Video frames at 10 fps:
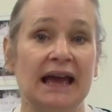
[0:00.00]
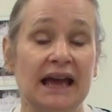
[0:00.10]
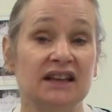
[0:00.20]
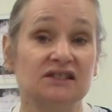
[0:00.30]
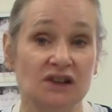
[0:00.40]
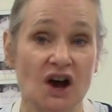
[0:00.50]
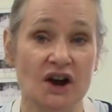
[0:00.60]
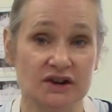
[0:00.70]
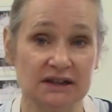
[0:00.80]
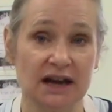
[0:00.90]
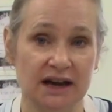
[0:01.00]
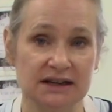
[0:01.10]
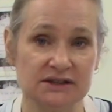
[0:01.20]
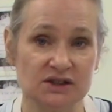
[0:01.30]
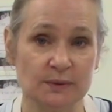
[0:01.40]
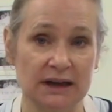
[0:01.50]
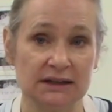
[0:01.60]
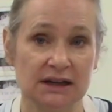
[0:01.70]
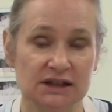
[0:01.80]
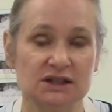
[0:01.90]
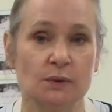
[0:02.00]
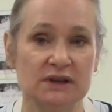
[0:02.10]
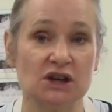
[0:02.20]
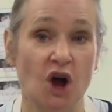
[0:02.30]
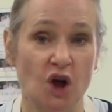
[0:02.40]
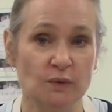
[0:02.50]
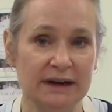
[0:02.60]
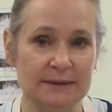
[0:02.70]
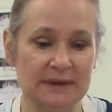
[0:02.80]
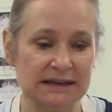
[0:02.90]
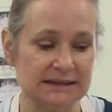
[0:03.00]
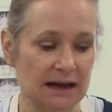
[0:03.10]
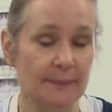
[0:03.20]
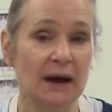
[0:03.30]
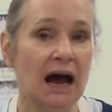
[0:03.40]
and lard cut into it. So it's already mixed up.